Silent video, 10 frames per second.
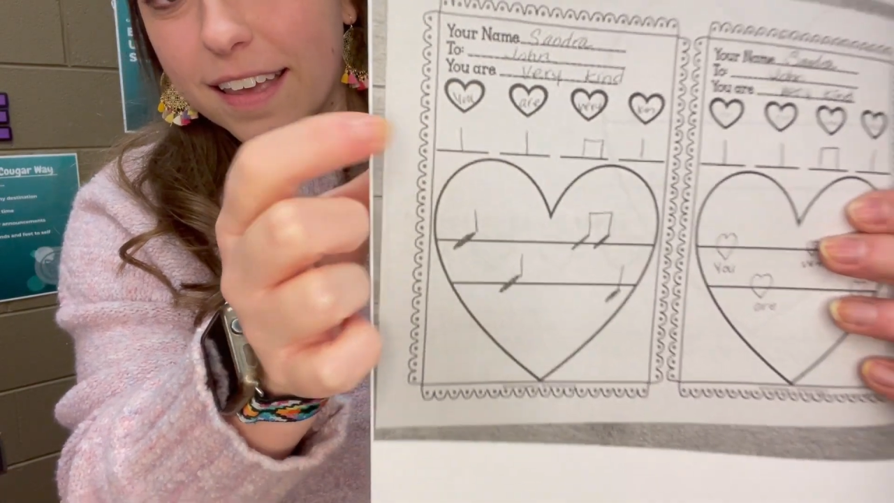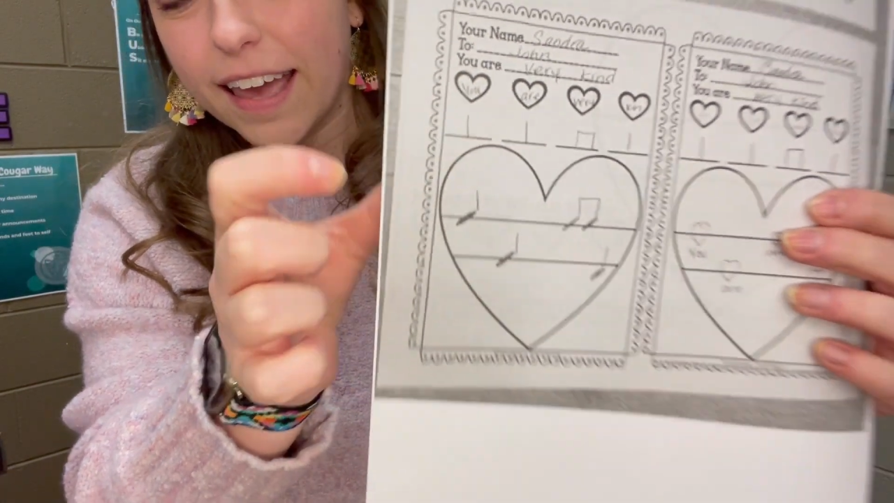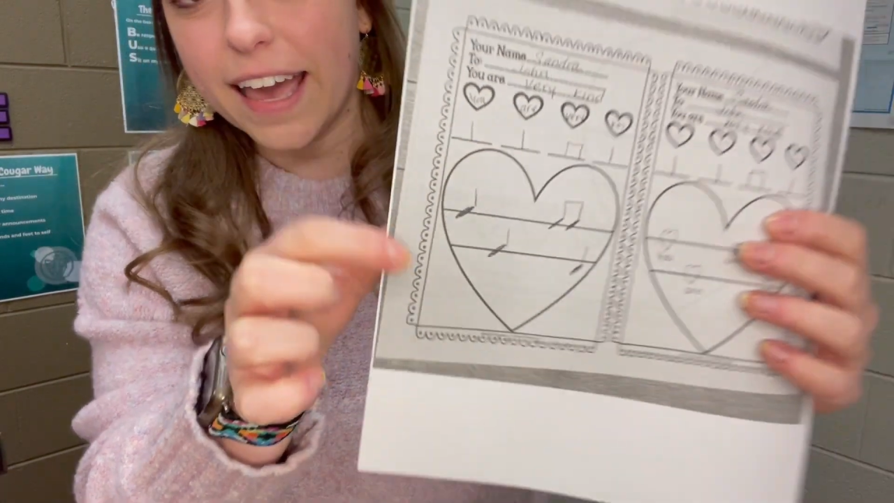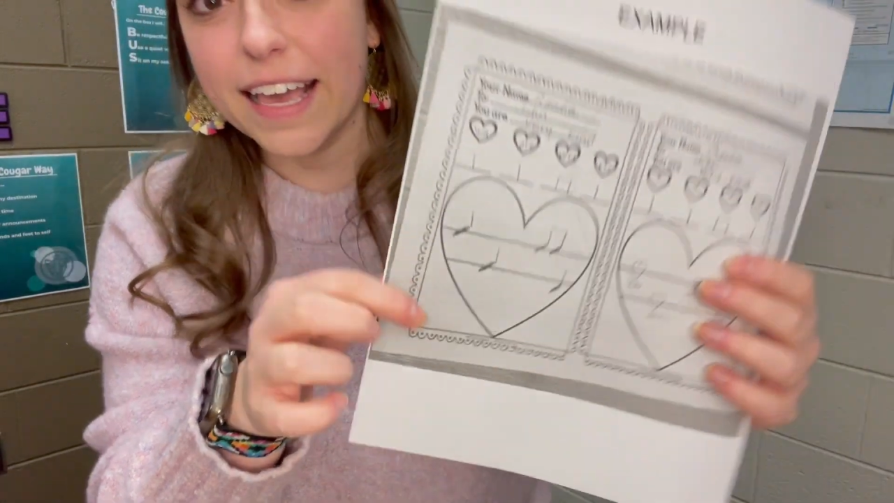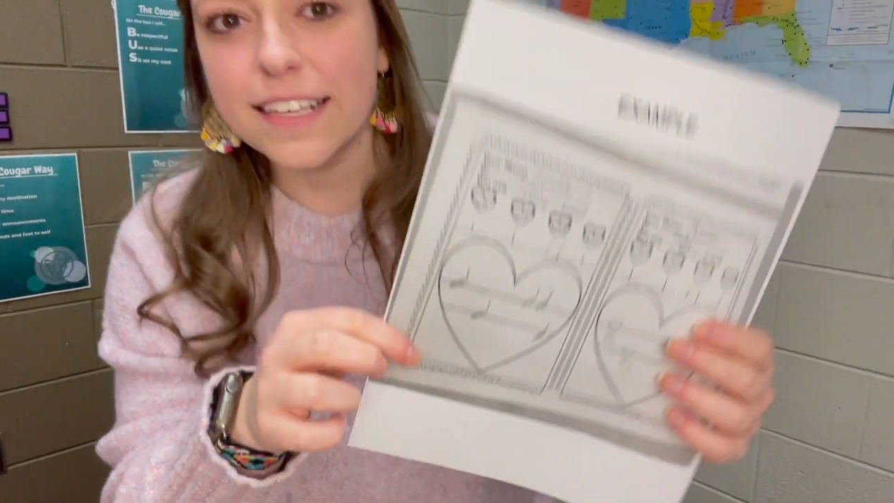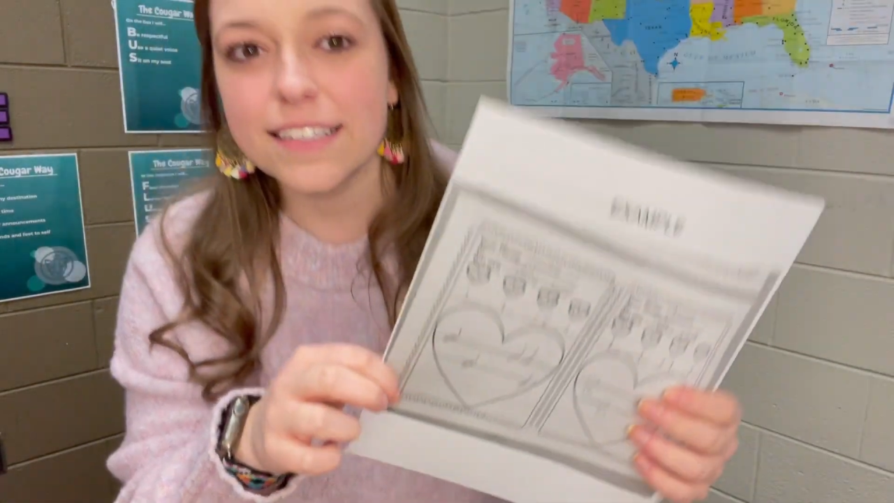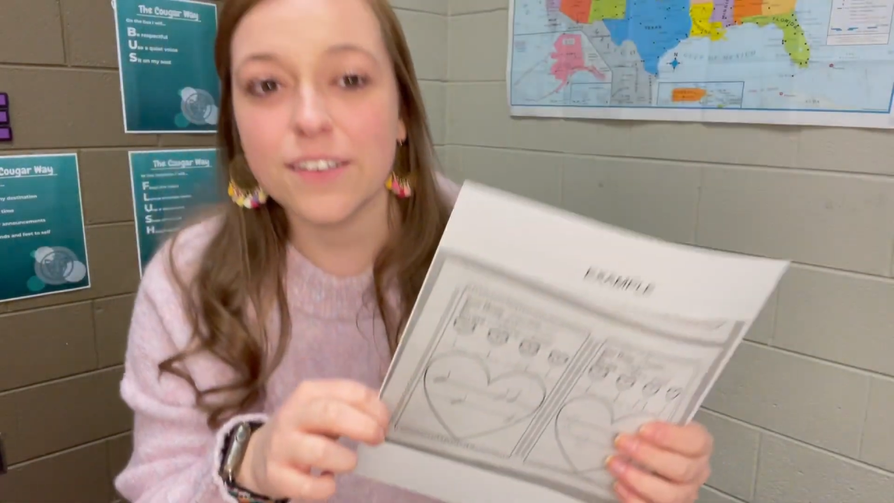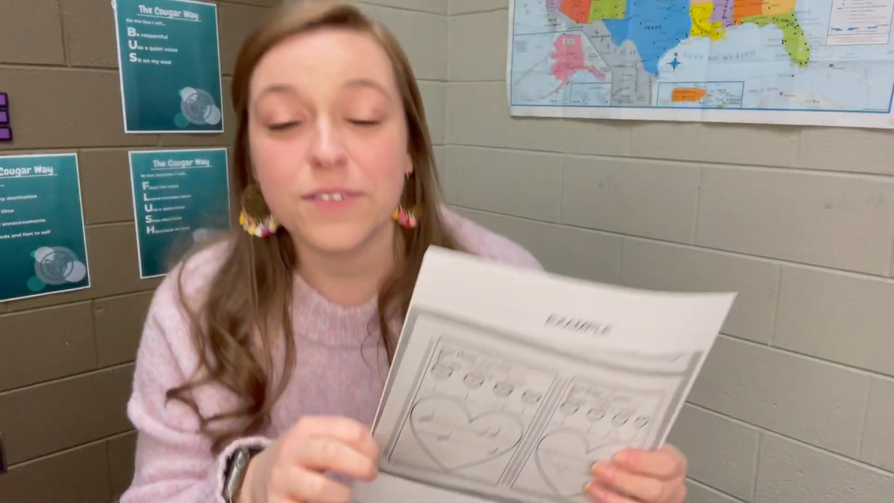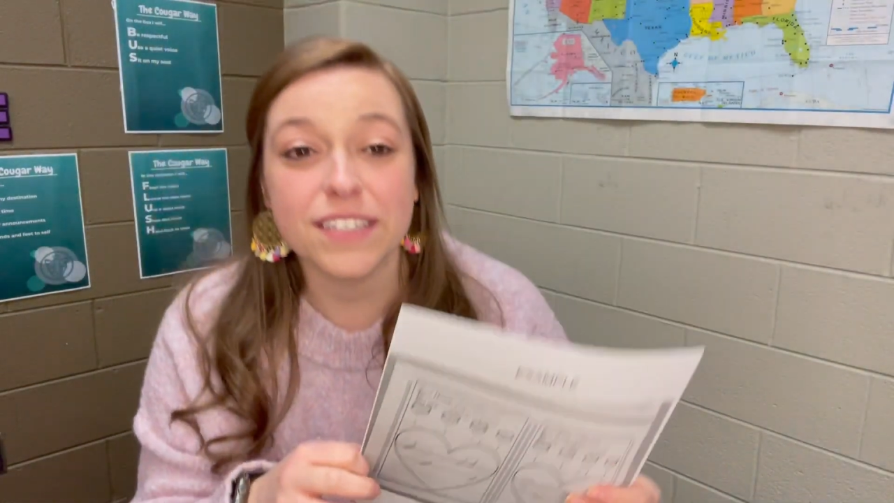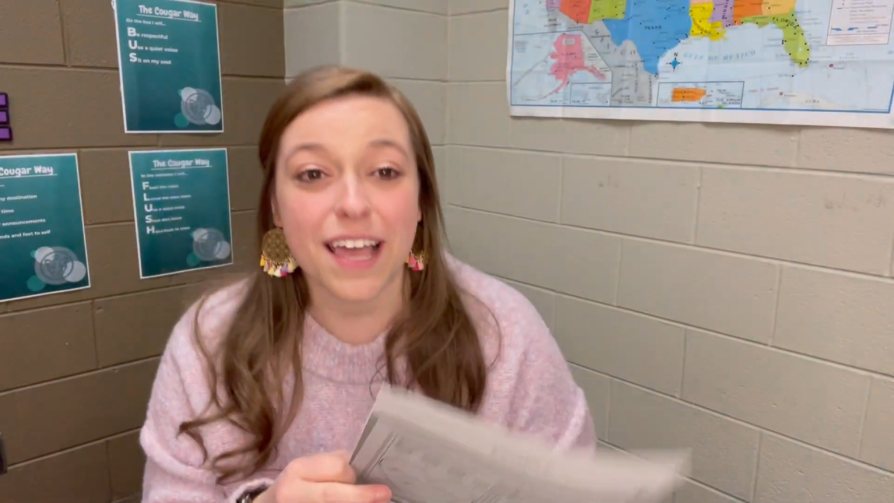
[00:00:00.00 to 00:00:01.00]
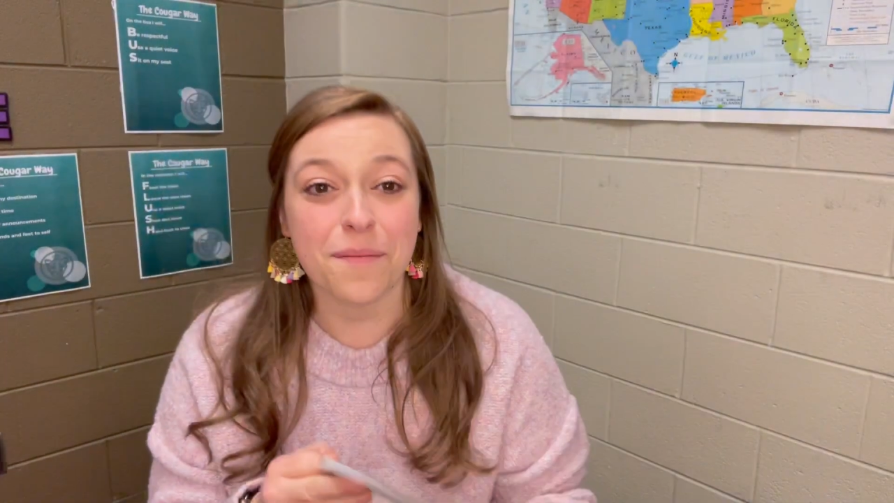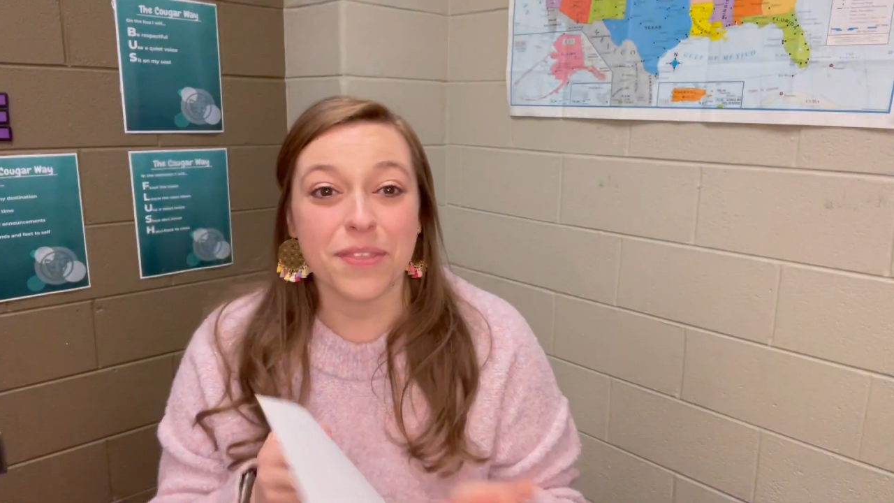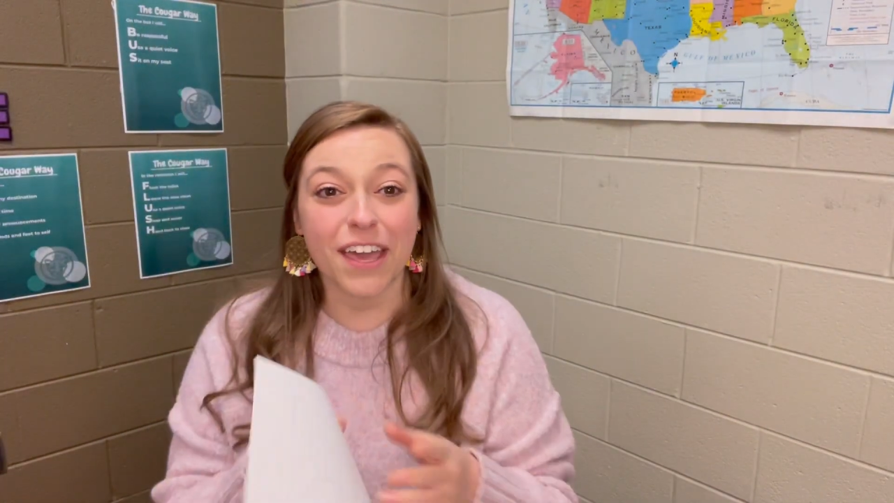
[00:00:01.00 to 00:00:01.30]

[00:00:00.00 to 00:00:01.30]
Okay, so same